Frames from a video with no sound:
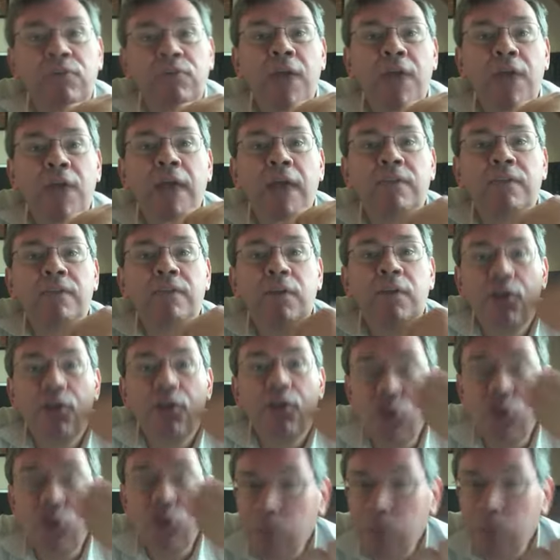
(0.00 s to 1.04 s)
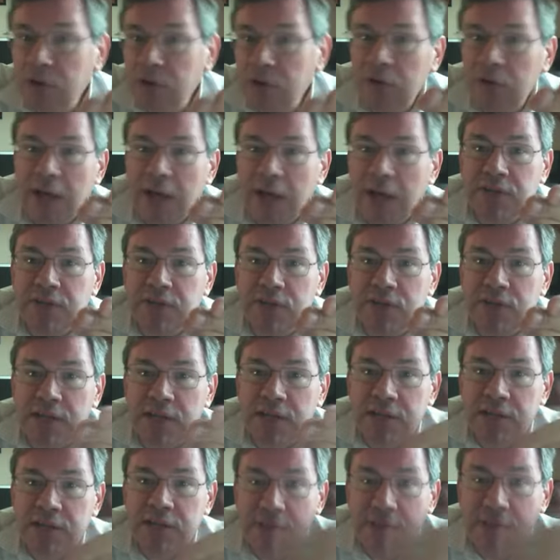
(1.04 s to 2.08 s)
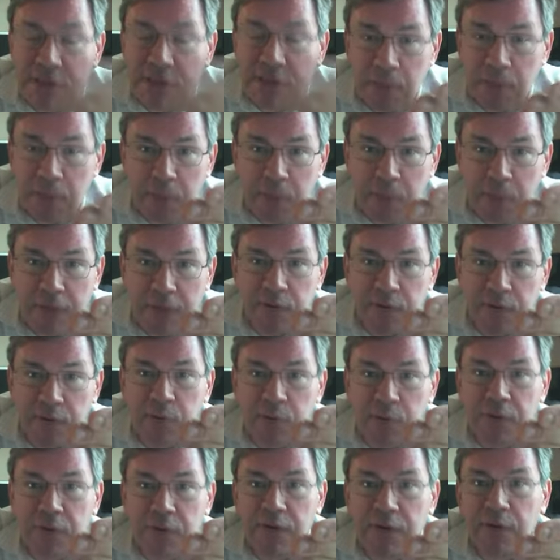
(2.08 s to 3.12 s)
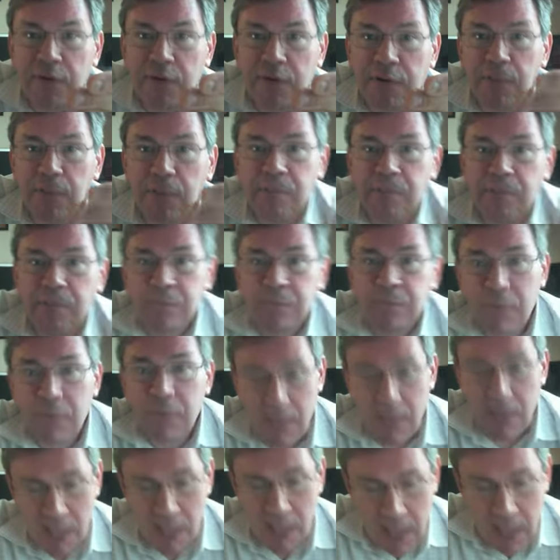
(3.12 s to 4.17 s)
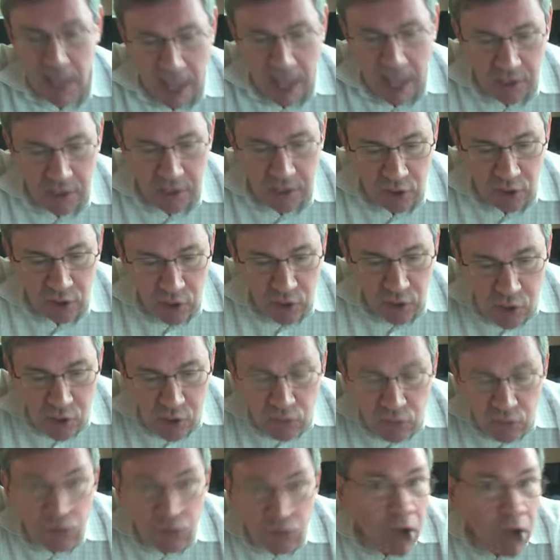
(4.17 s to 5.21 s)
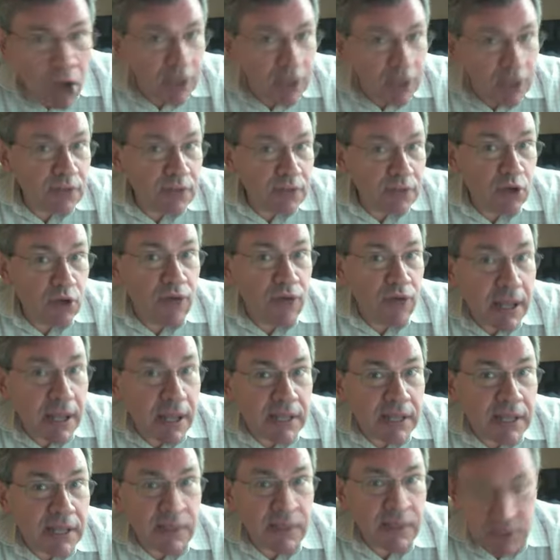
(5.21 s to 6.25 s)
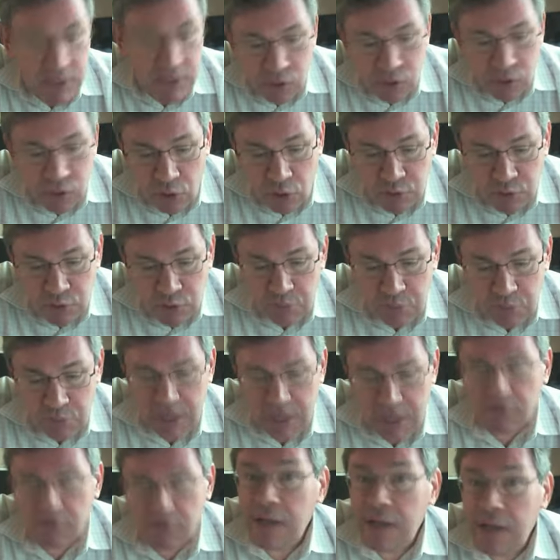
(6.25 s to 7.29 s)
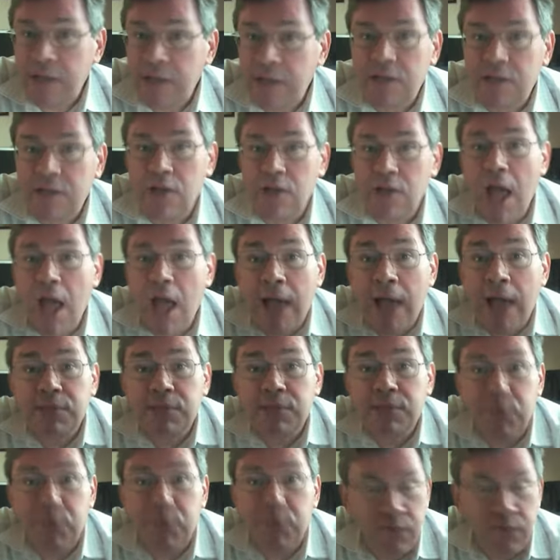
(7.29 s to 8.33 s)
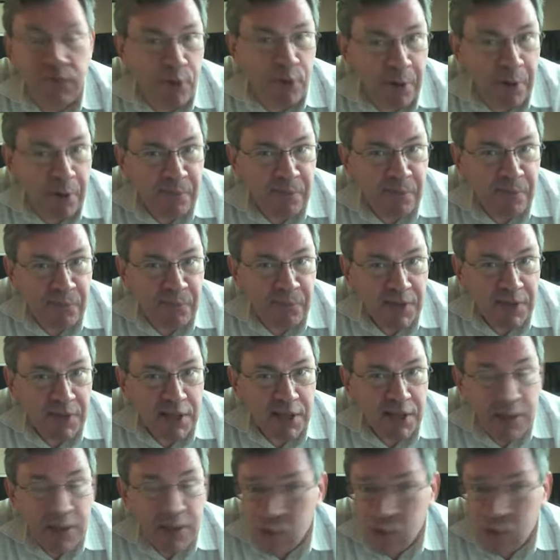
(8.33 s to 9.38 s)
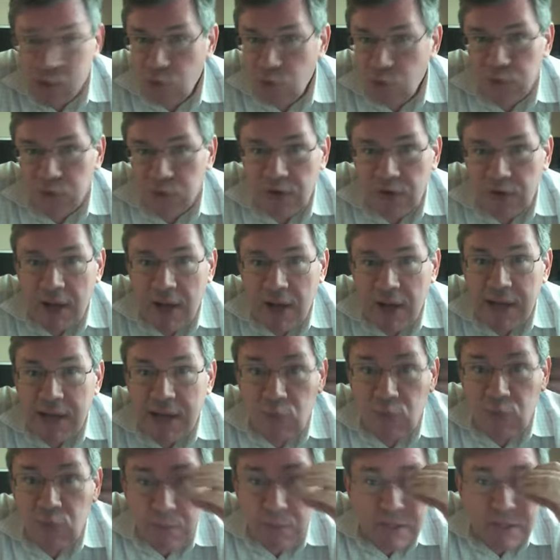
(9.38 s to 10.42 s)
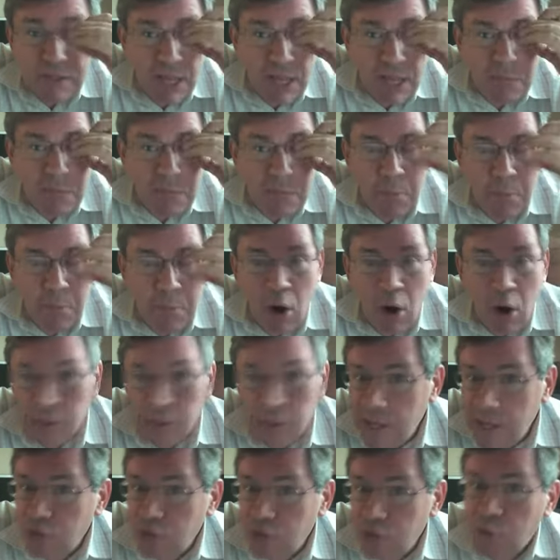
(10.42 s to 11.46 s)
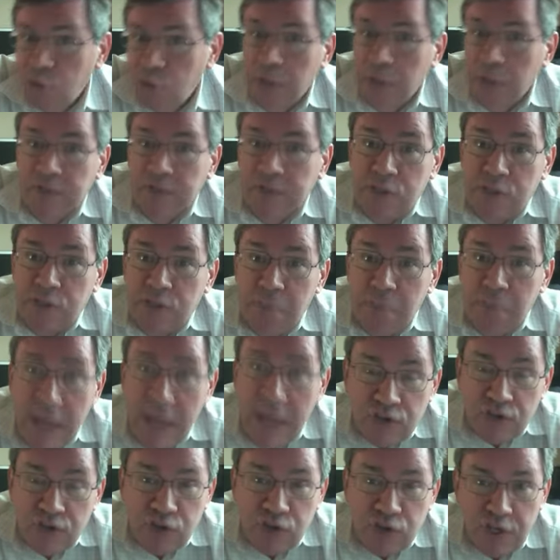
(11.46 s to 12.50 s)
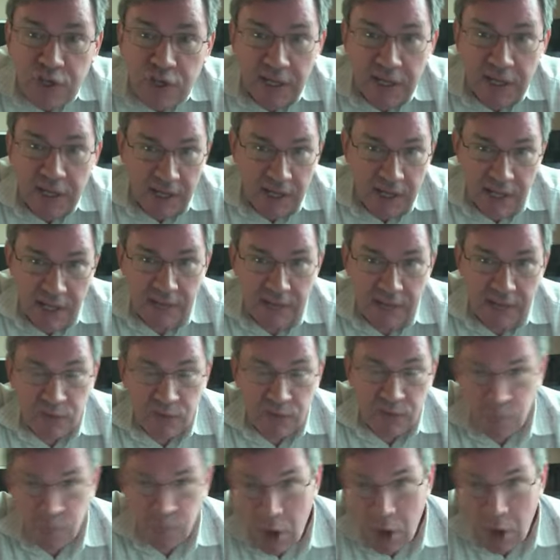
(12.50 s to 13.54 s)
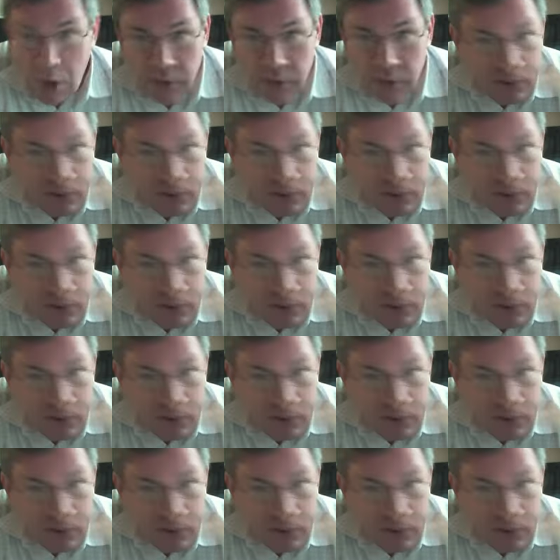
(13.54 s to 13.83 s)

that you will be doing exercises on the supplemental material. And regarding the grading, this course will be graded as before. So the grading will be done partly on your participation in the SPOC.